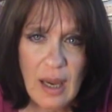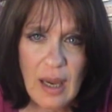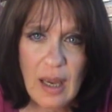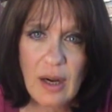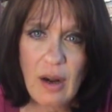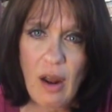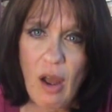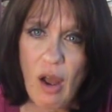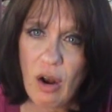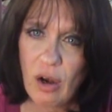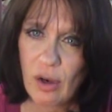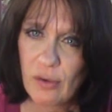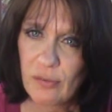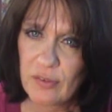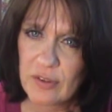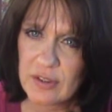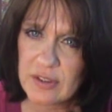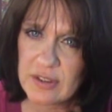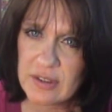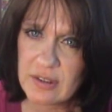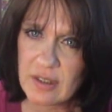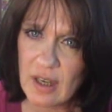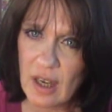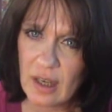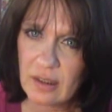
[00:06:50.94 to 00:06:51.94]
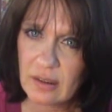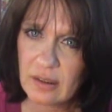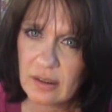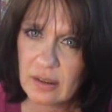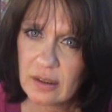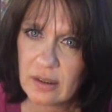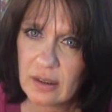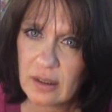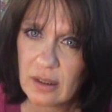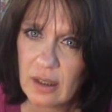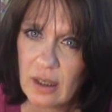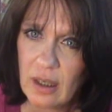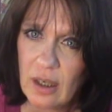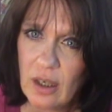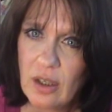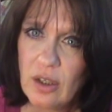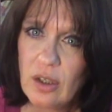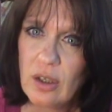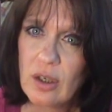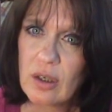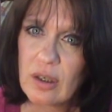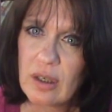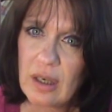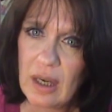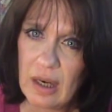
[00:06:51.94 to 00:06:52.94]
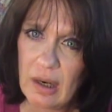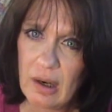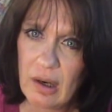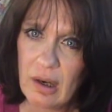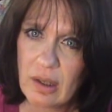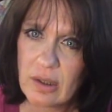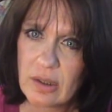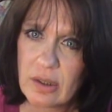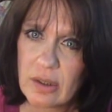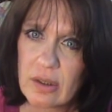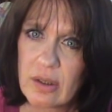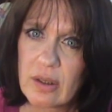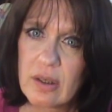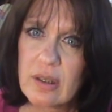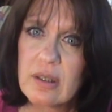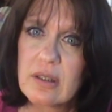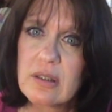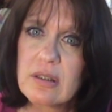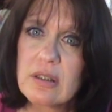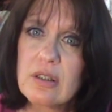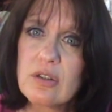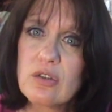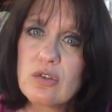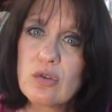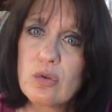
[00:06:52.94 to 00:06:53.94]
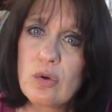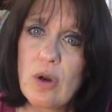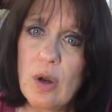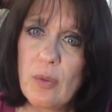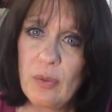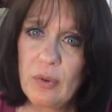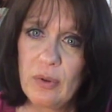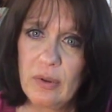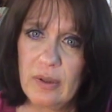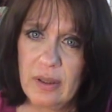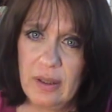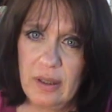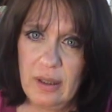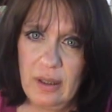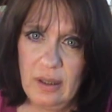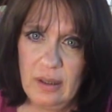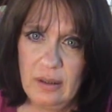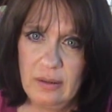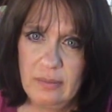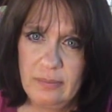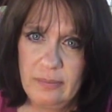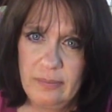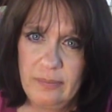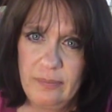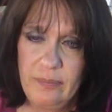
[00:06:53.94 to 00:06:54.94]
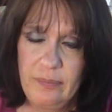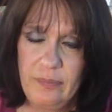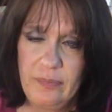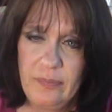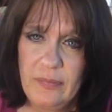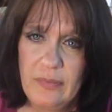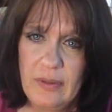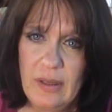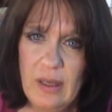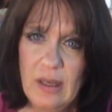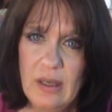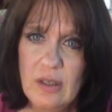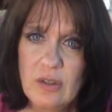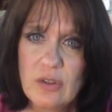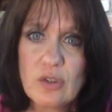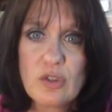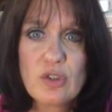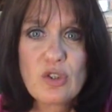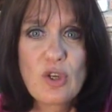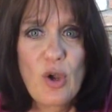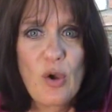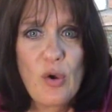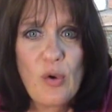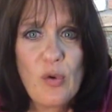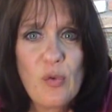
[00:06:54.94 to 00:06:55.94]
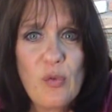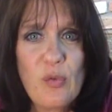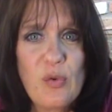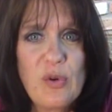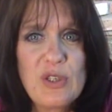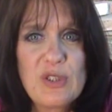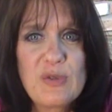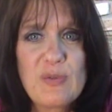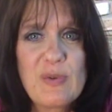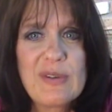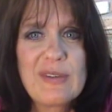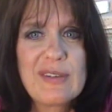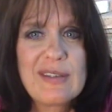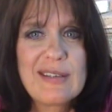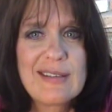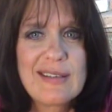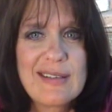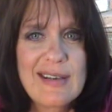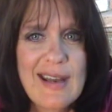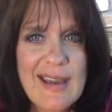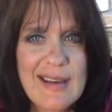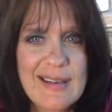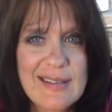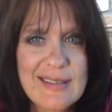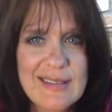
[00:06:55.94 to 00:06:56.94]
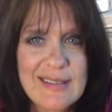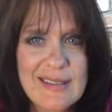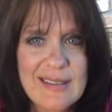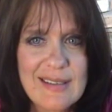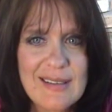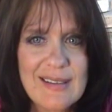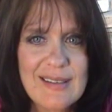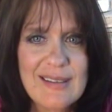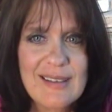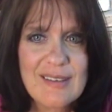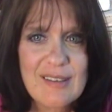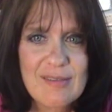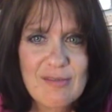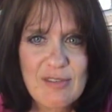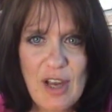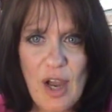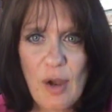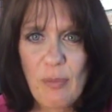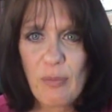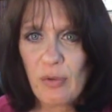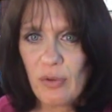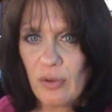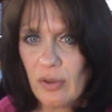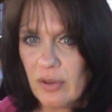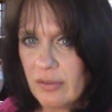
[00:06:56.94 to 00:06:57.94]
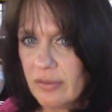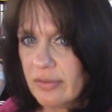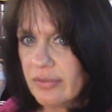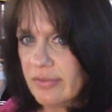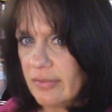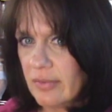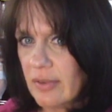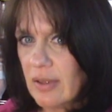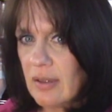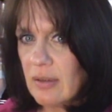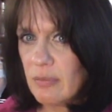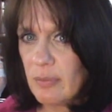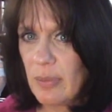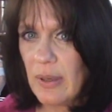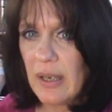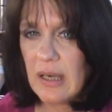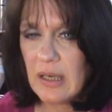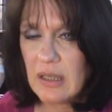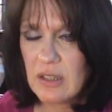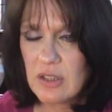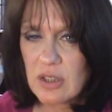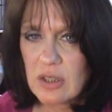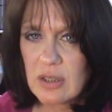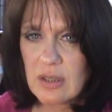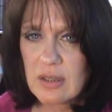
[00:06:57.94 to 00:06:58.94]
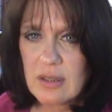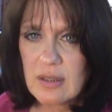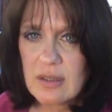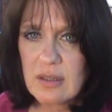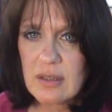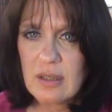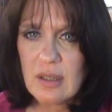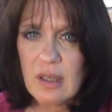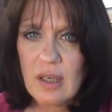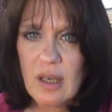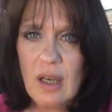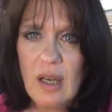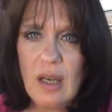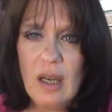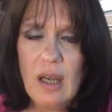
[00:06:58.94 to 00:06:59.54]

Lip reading: And all of a sudden, your character is in trouble again. So we spend the next couple of pages